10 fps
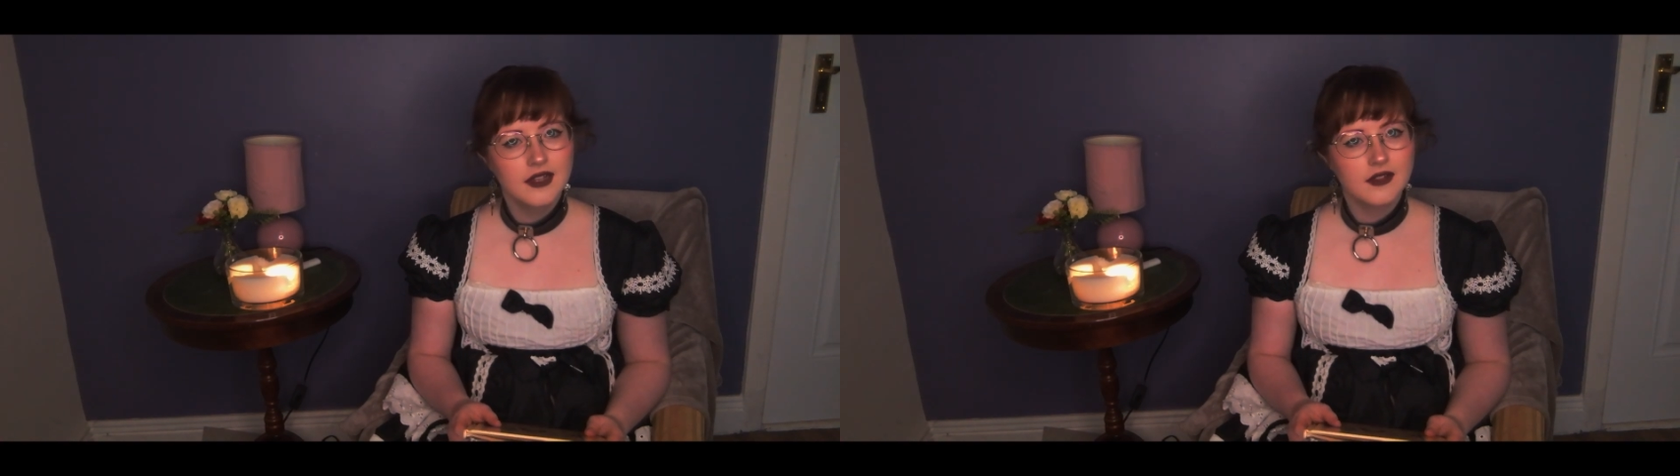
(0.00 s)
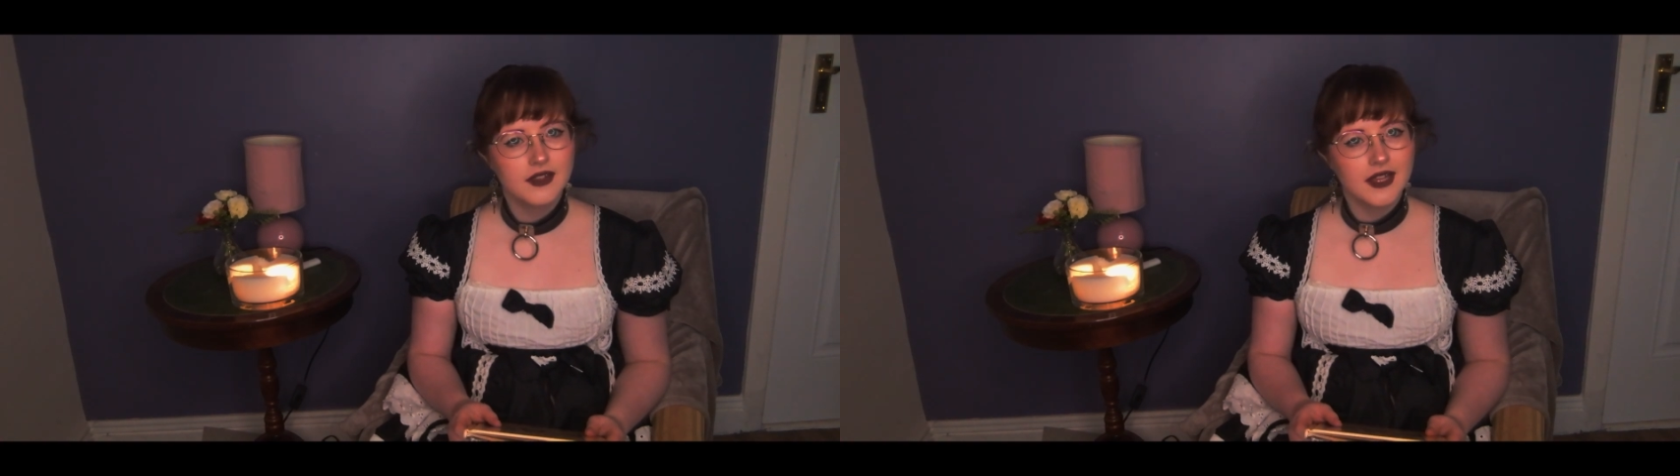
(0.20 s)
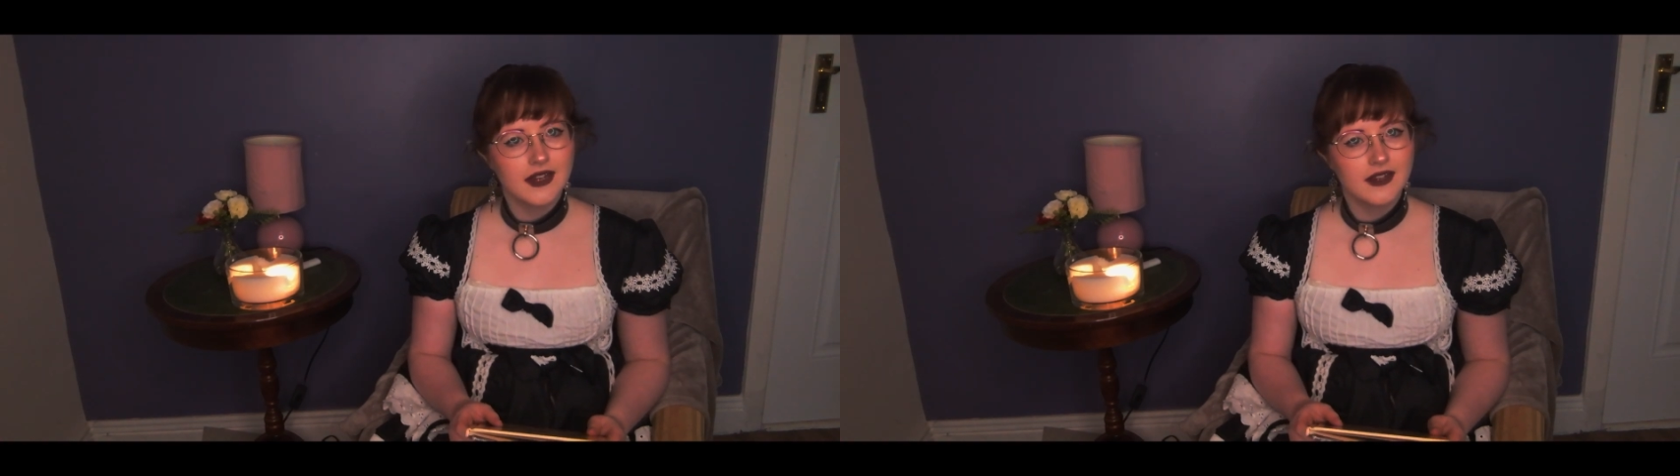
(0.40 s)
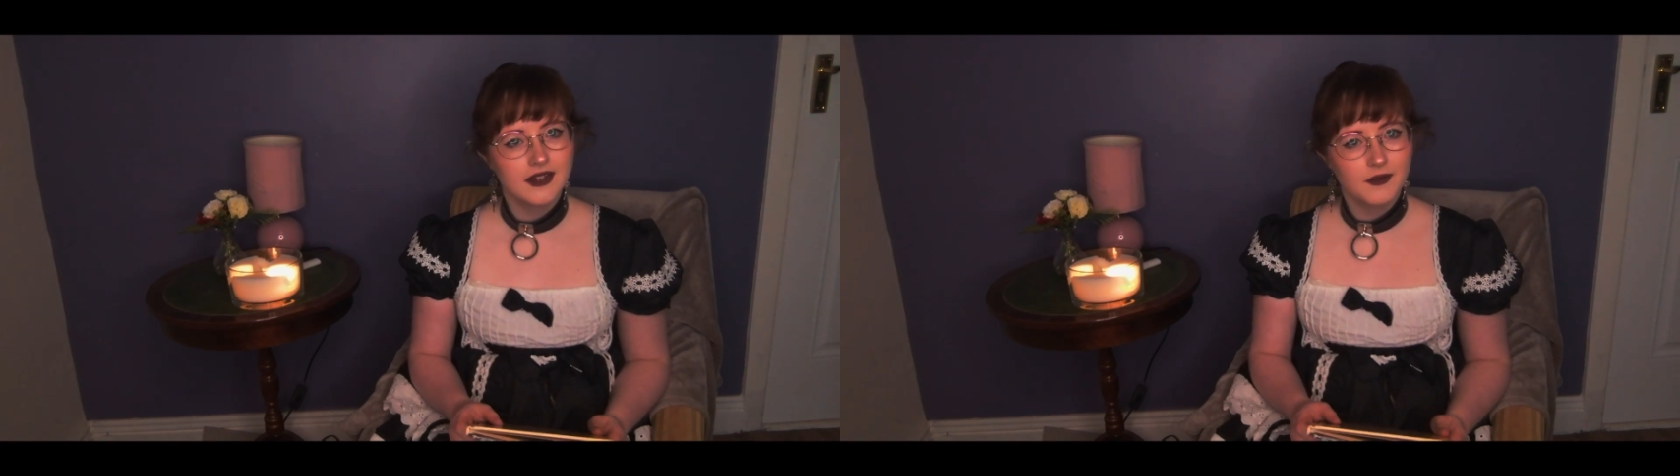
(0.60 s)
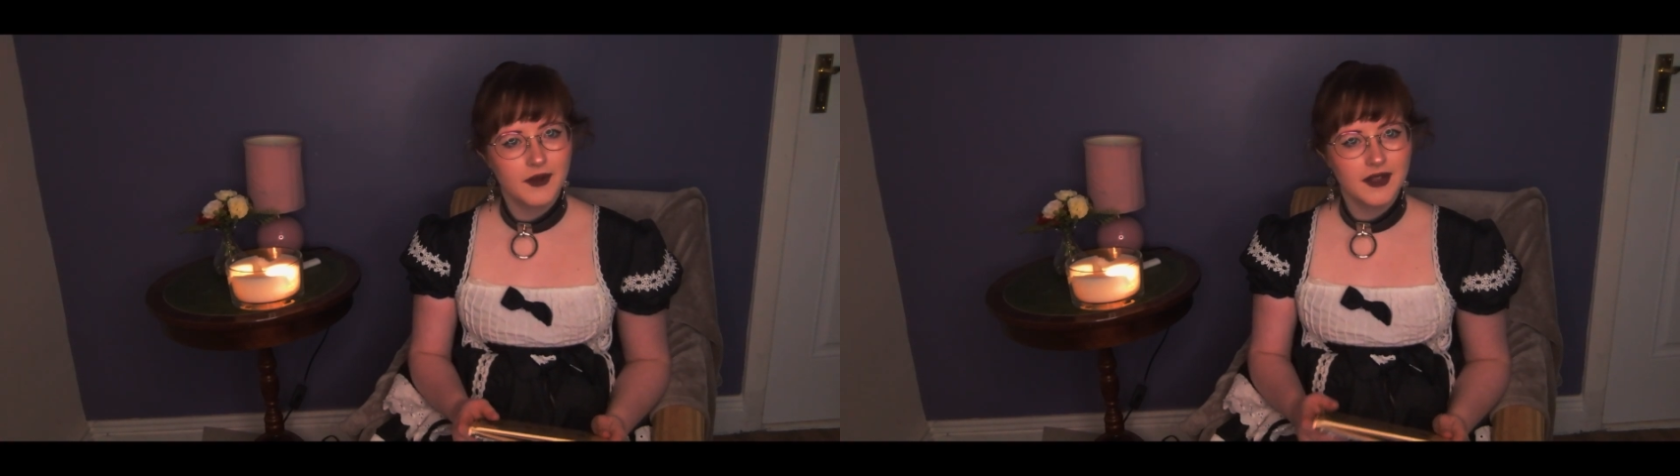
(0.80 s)
Hello
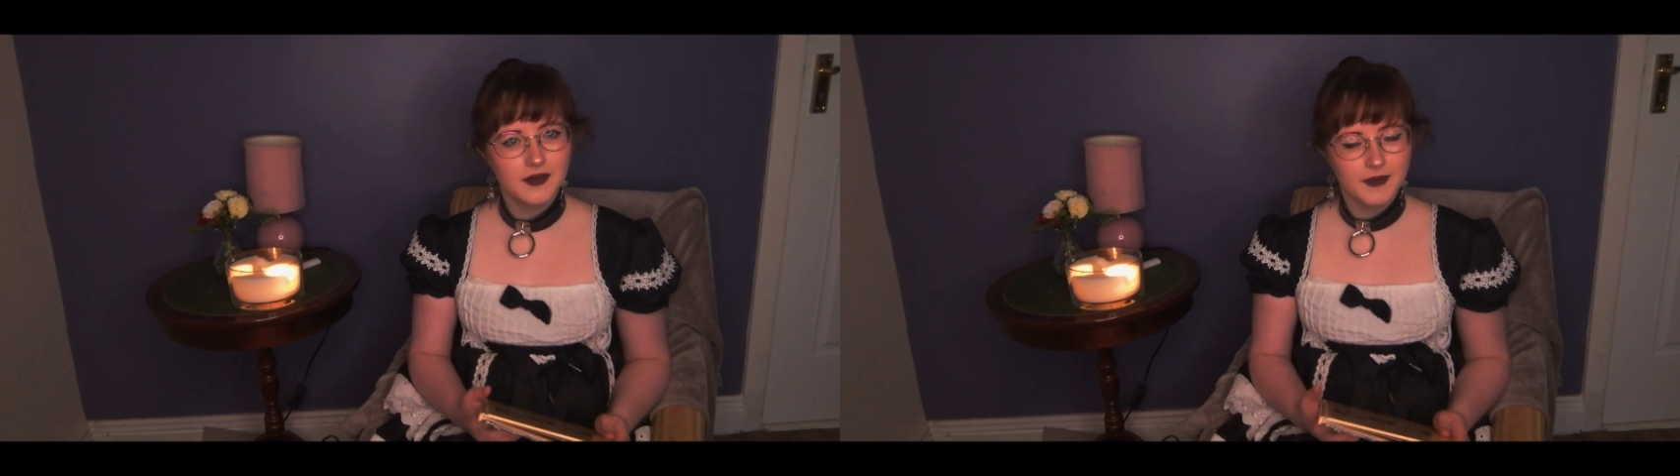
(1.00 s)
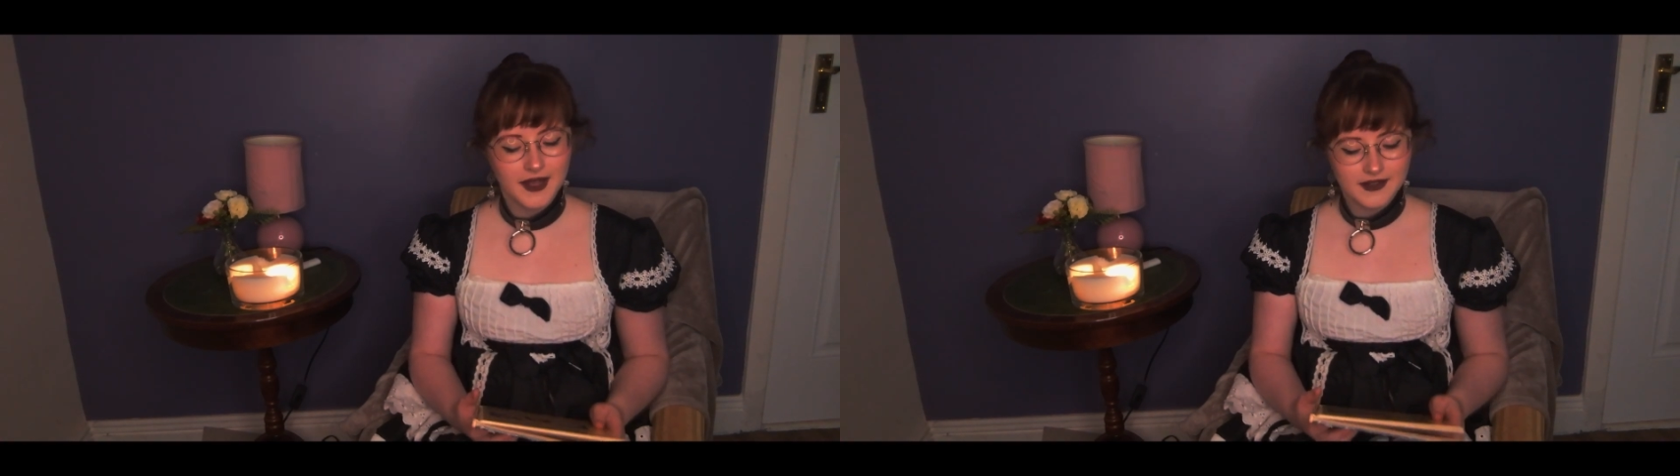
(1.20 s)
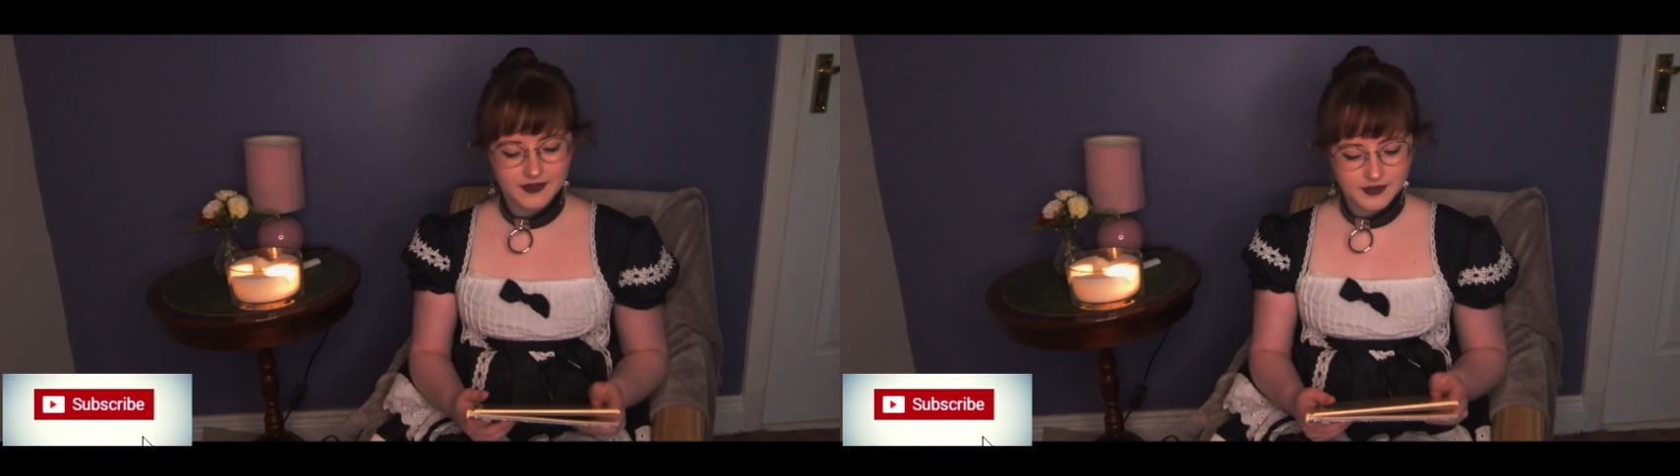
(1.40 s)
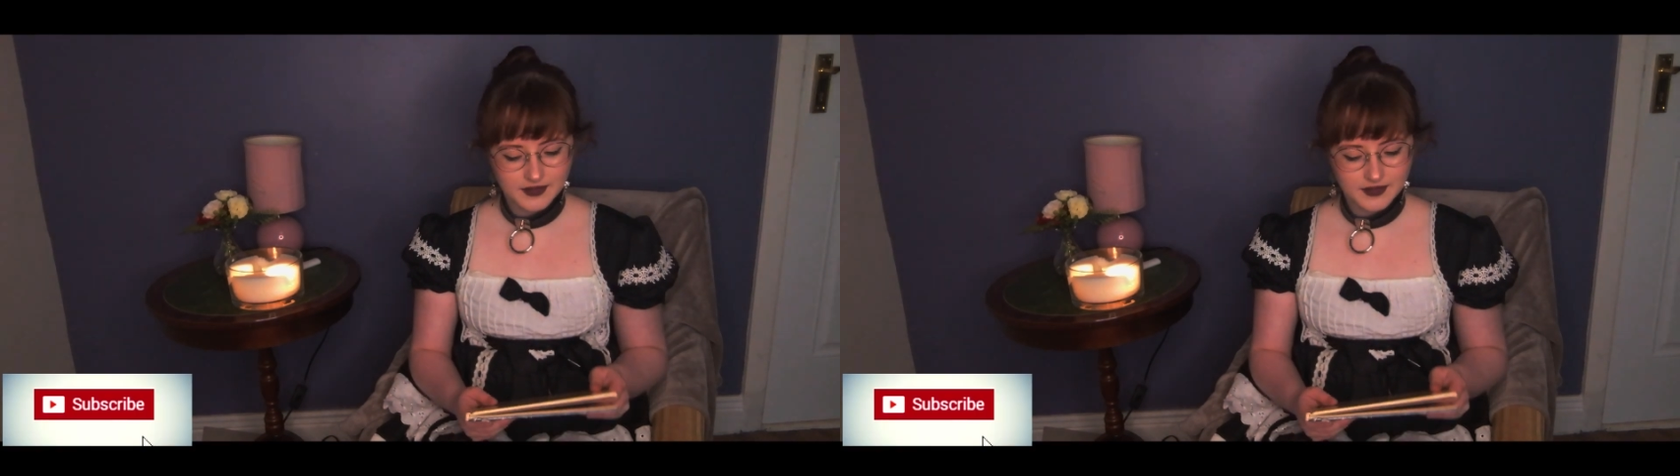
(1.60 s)
there, and welcome back